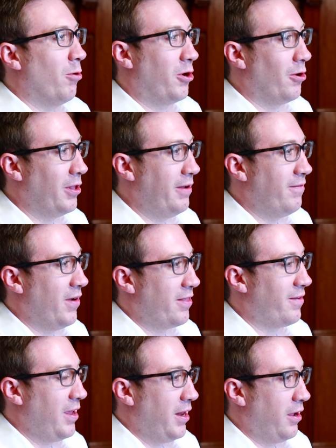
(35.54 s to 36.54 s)
We're currently
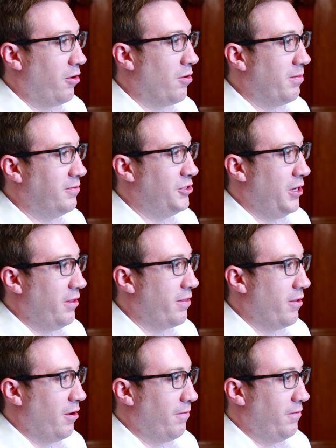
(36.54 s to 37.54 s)
investigating a group of genes
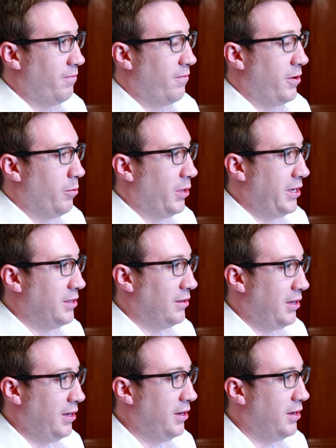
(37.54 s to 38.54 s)
that are frequently
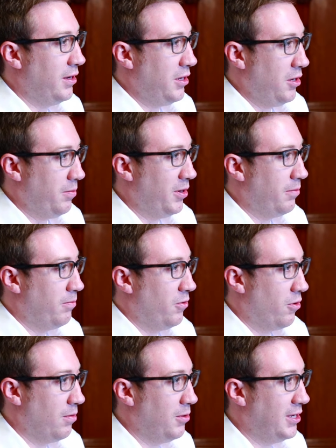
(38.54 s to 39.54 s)
deleted in human
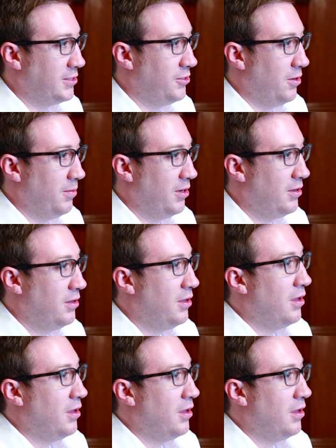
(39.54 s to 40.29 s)
neuroblastoma.